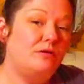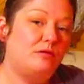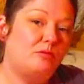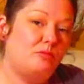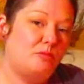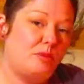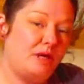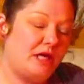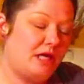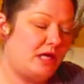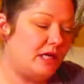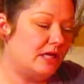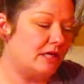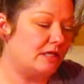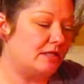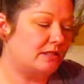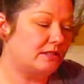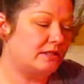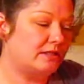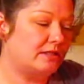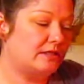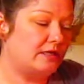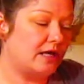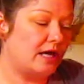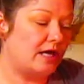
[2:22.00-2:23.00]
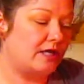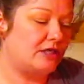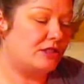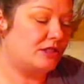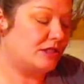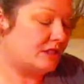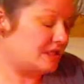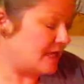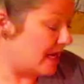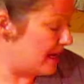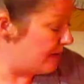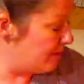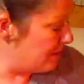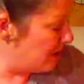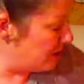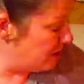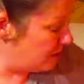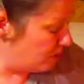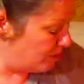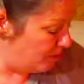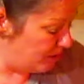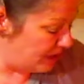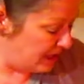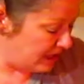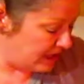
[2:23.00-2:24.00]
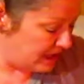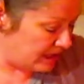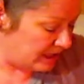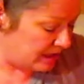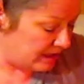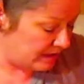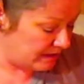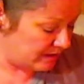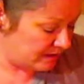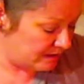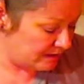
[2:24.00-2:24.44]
pins. I just take my little pin